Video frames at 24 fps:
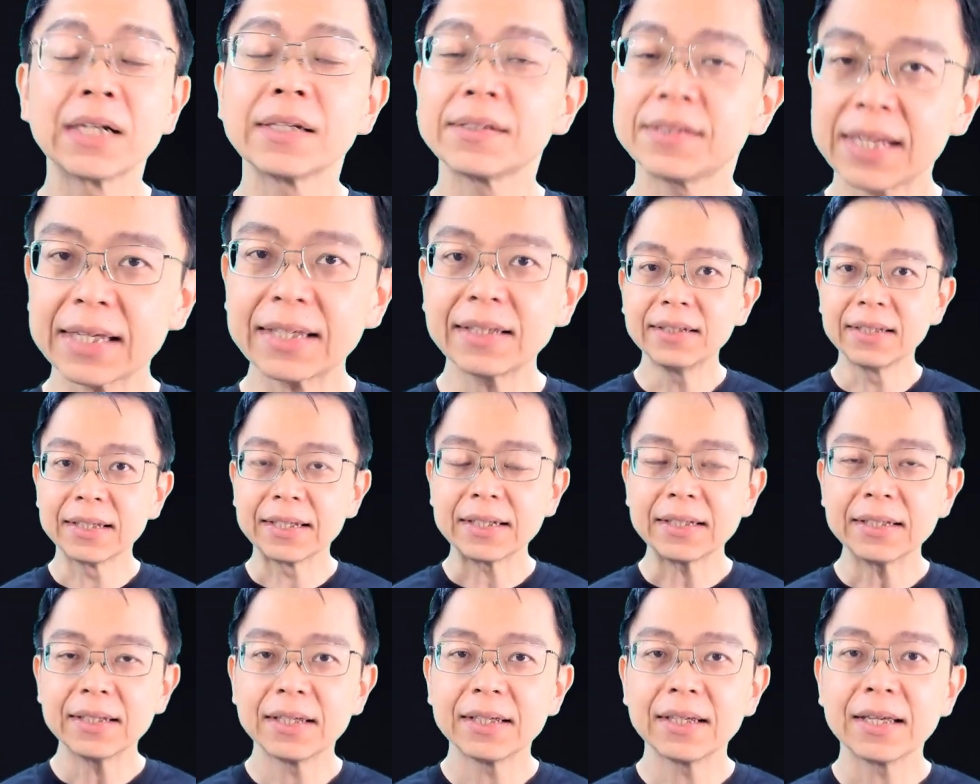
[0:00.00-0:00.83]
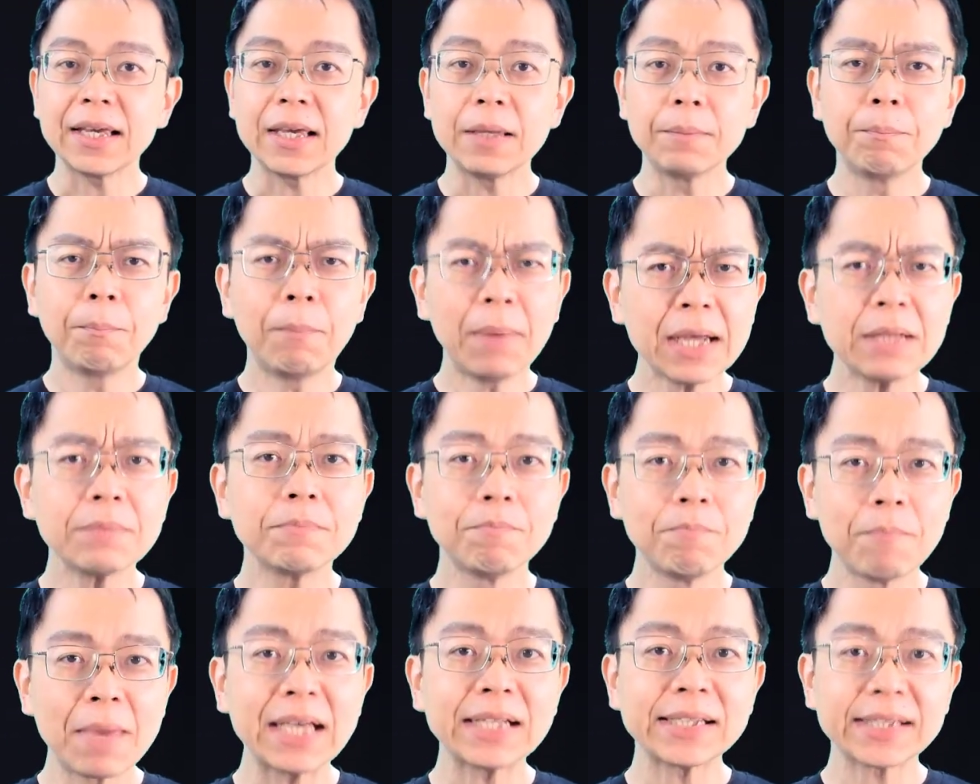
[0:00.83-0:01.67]
Secondly, it
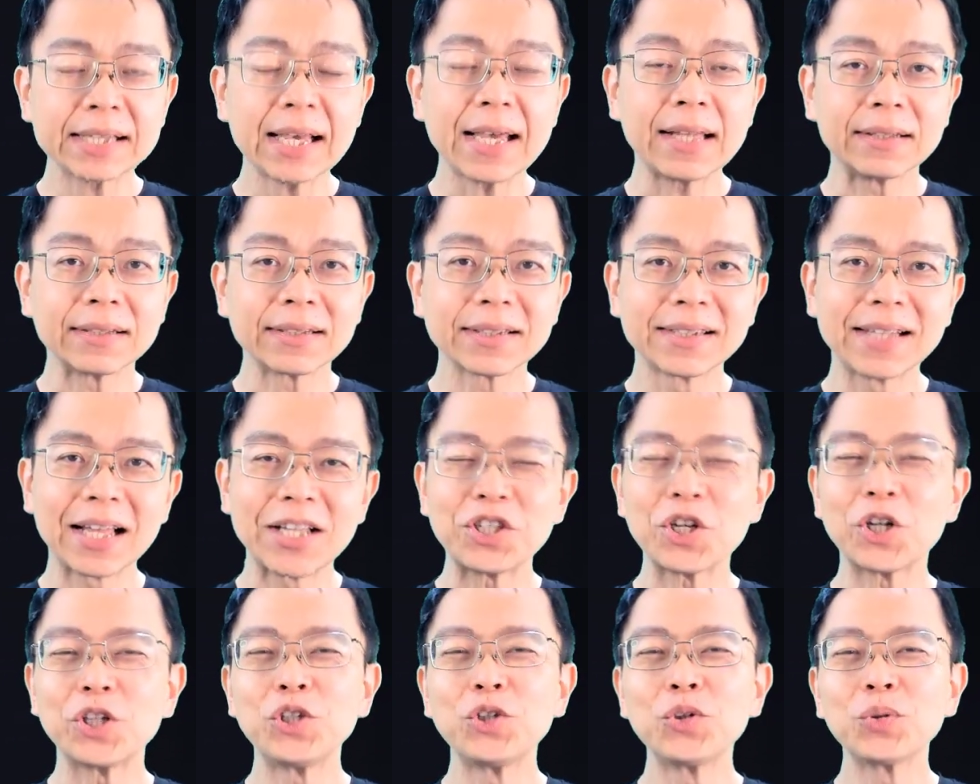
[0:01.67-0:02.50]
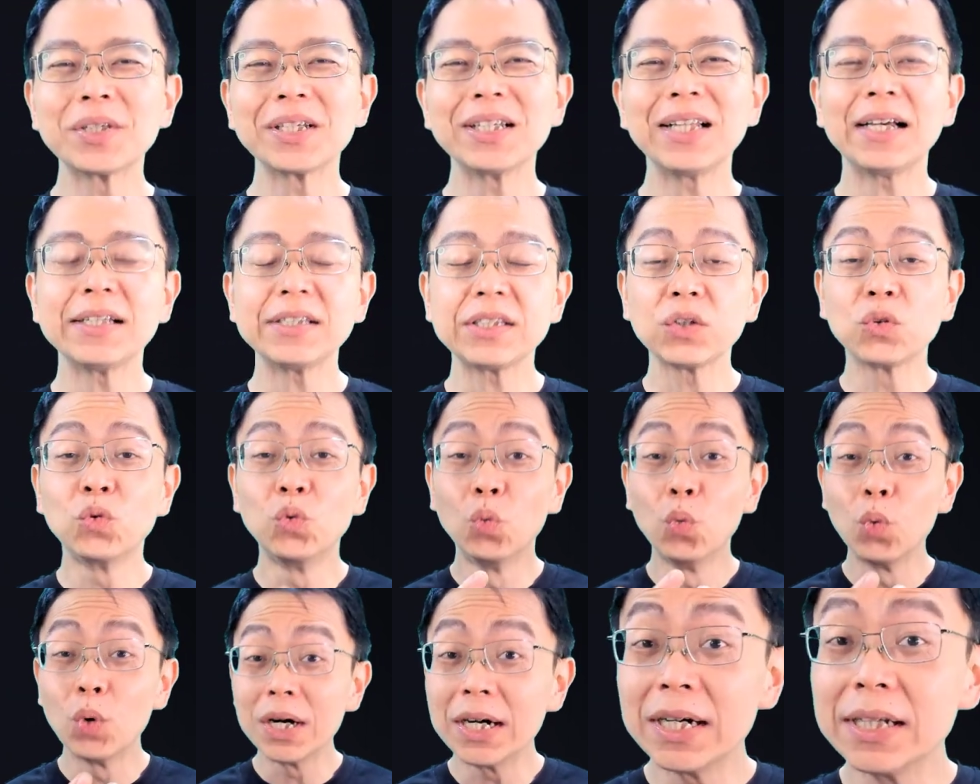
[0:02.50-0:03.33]
might make sense that you're
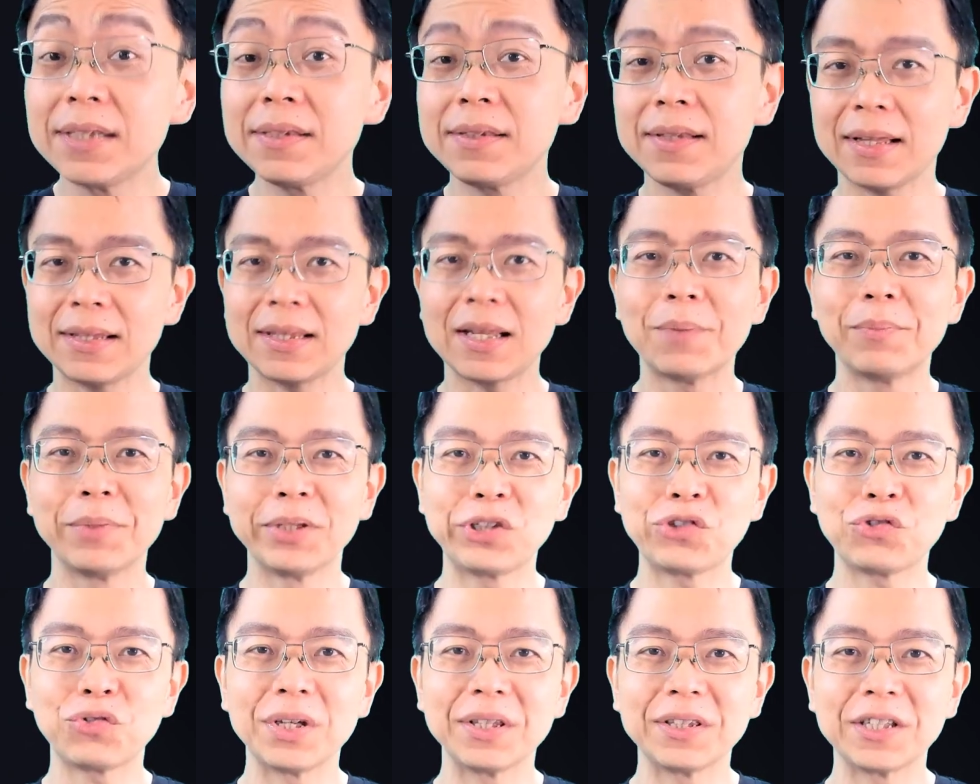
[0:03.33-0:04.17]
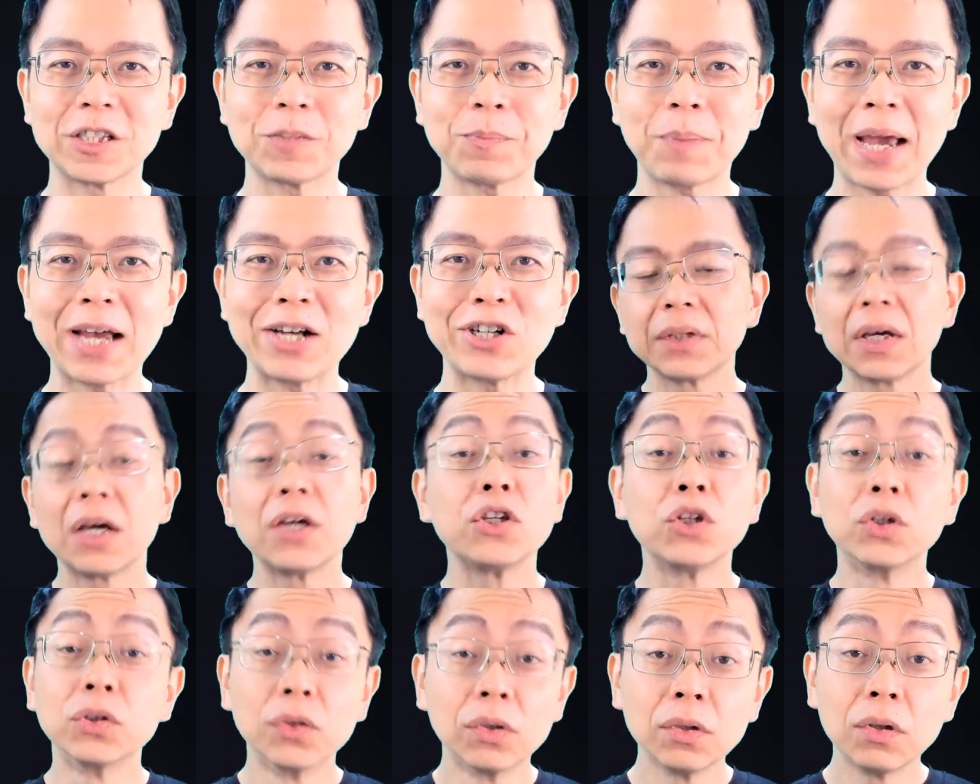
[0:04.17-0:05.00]
utilizing words that demonstrate this passion.
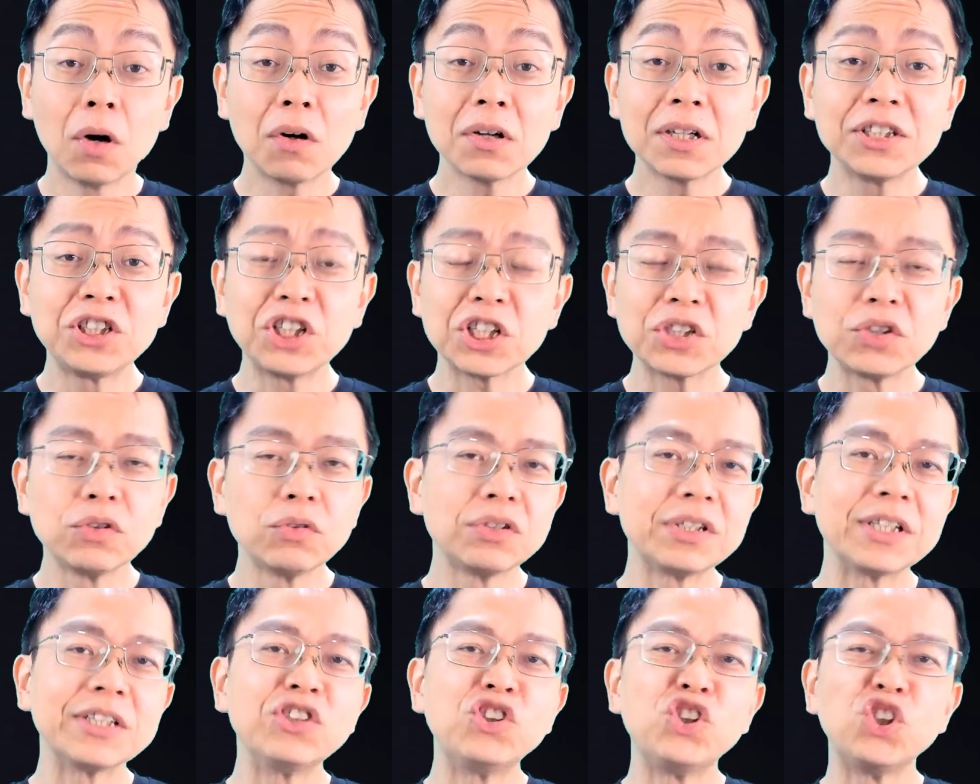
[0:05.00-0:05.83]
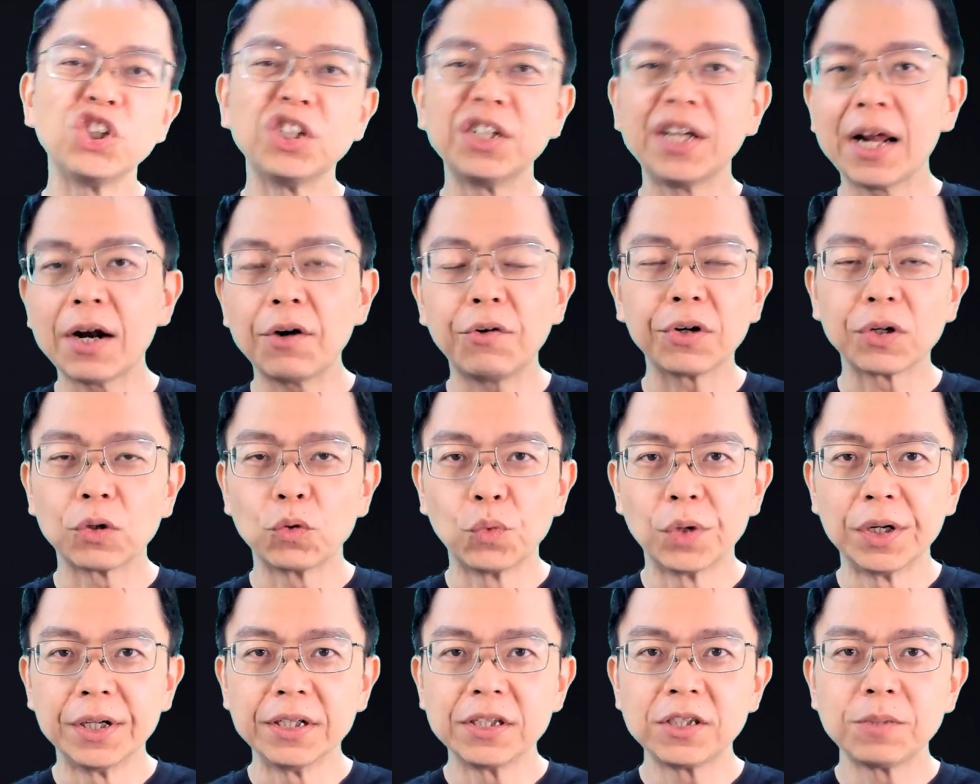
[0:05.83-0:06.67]
You're no longer just using generic
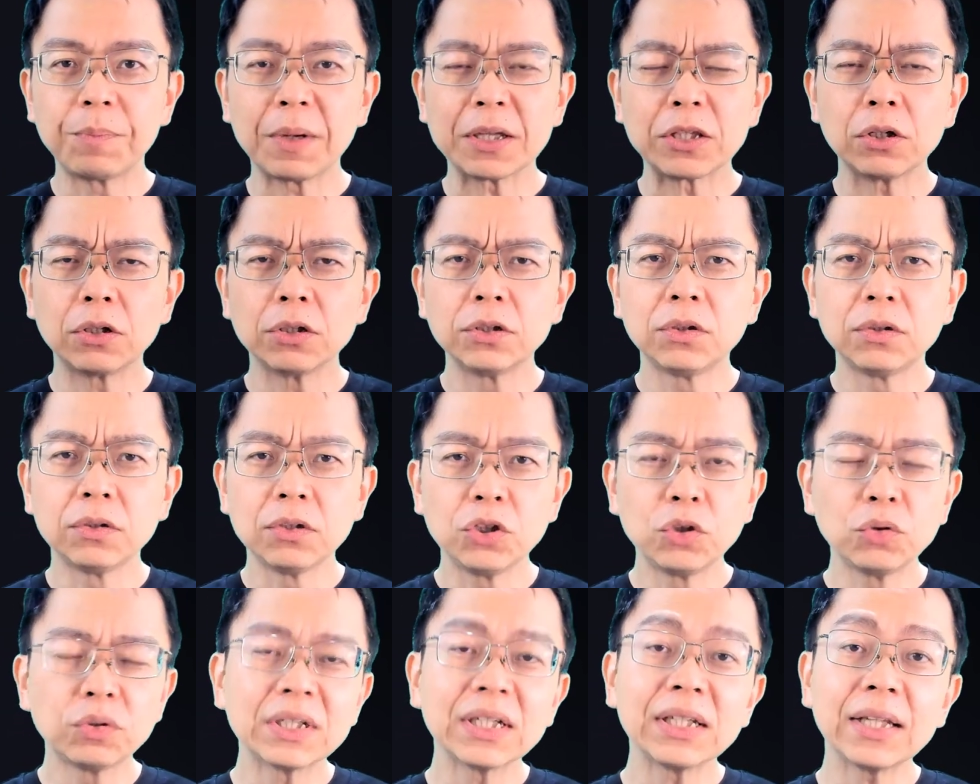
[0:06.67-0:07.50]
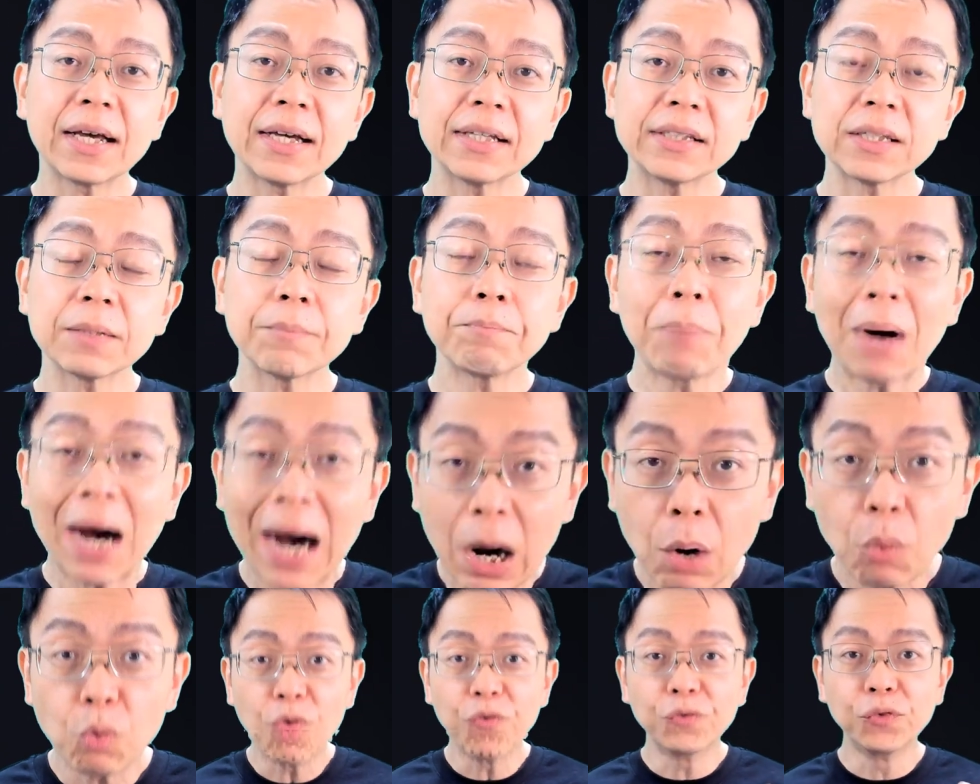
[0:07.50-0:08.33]
words, but you're utilizing
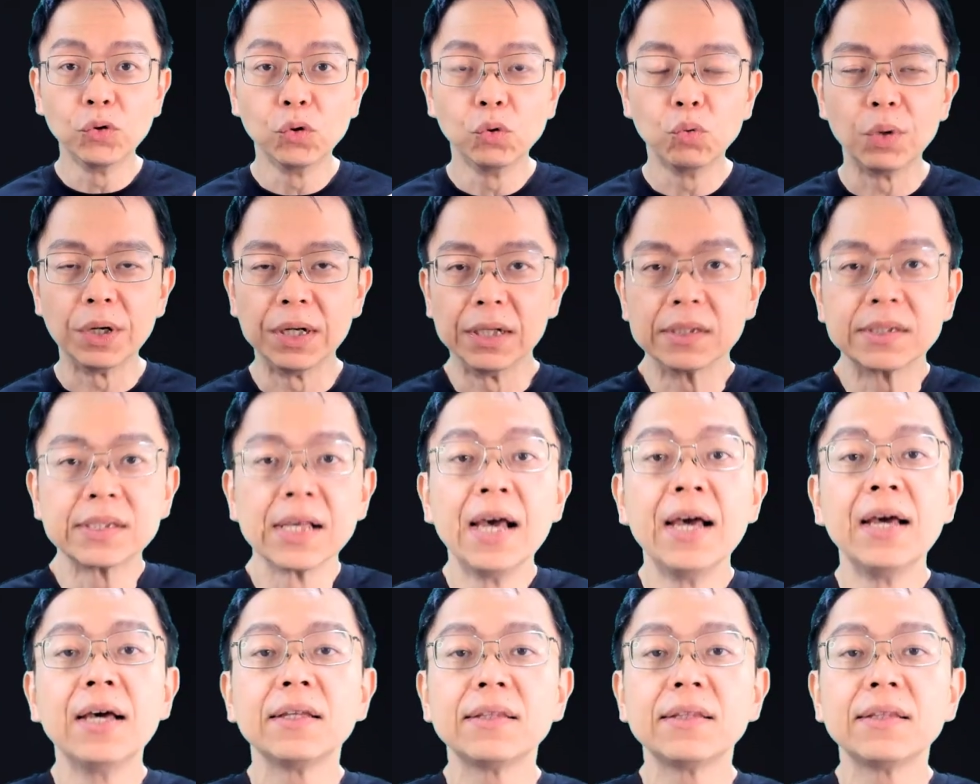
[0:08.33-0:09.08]
powerful words